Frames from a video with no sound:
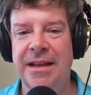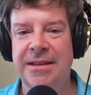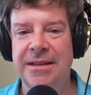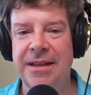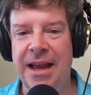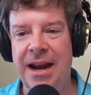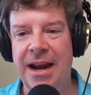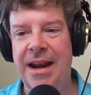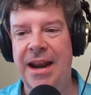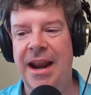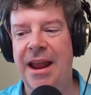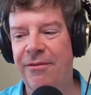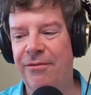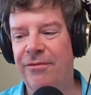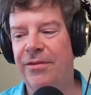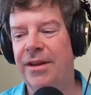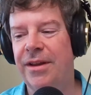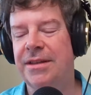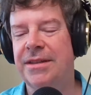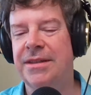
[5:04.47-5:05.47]
that
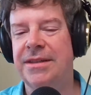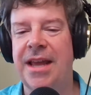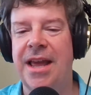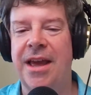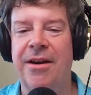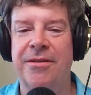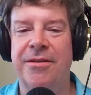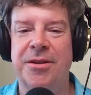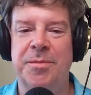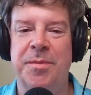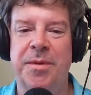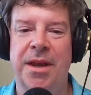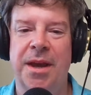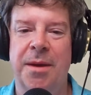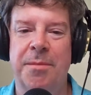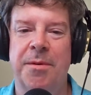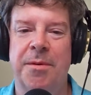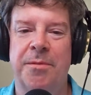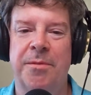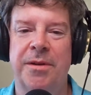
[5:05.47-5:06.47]
Netflix sound has
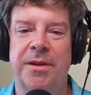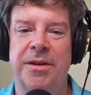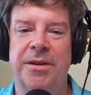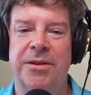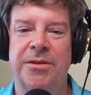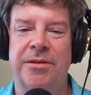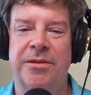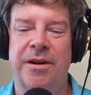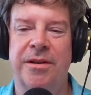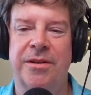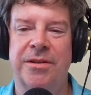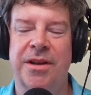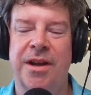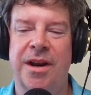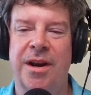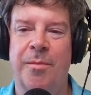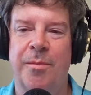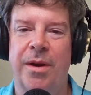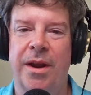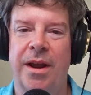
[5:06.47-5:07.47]
become a really strong
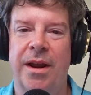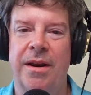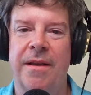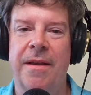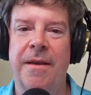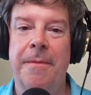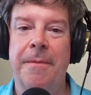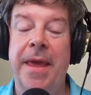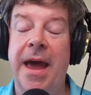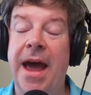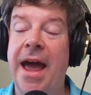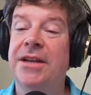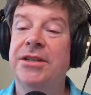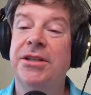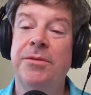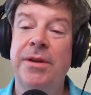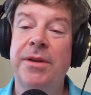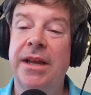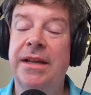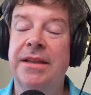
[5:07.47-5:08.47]
sonic brand. I
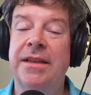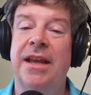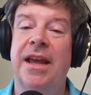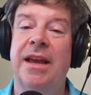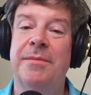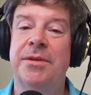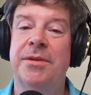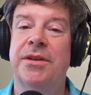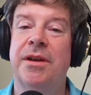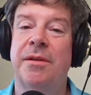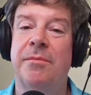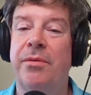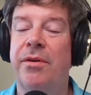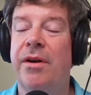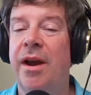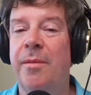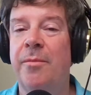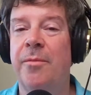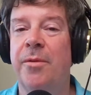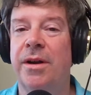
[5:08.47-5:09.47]
actually really like the Amazon
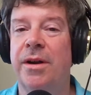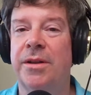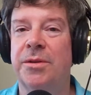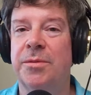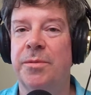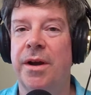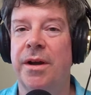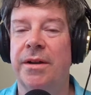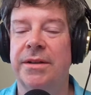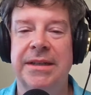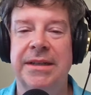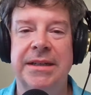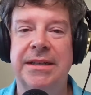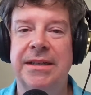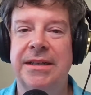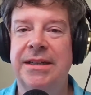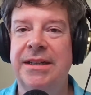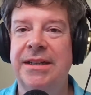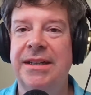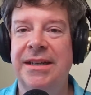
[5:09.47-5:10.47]
Prime one as well.
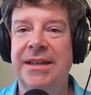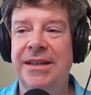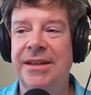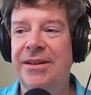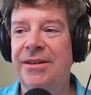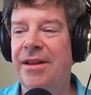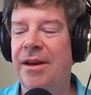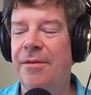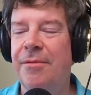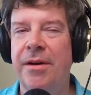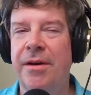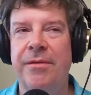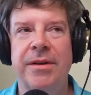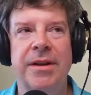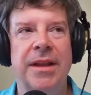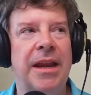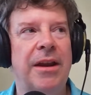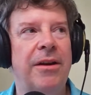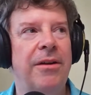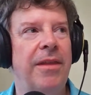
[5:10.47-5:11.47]
Whenever
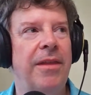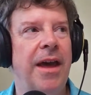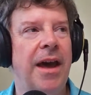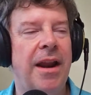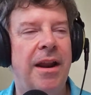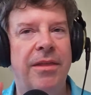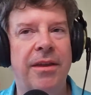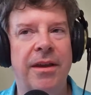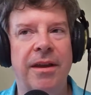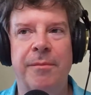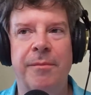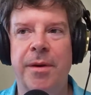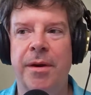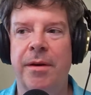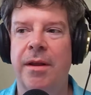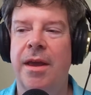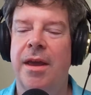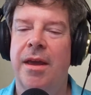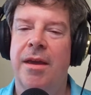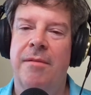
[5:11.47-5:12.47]
I hear that, I think
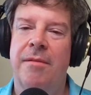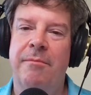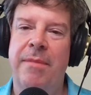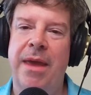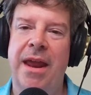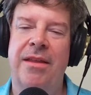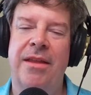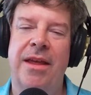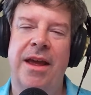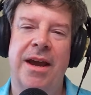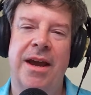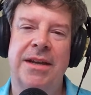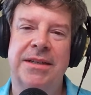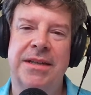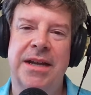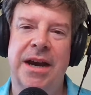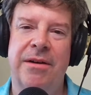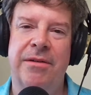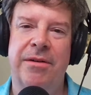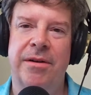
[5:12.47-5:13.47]
about Man in the High
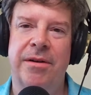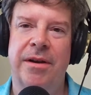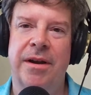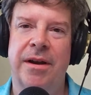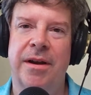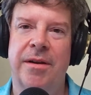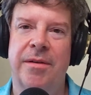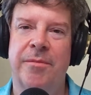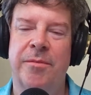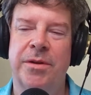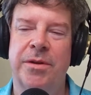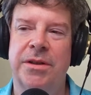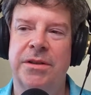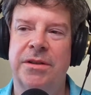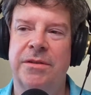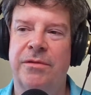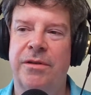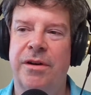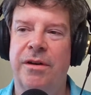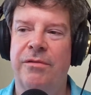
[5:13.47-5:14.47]
Tower, which
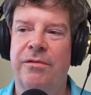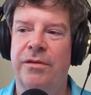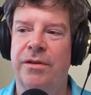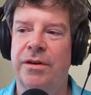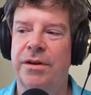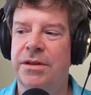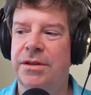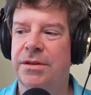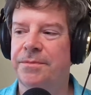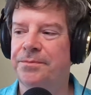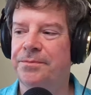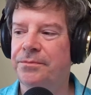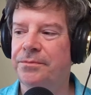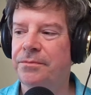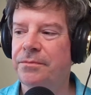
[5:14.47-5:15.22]
is the very first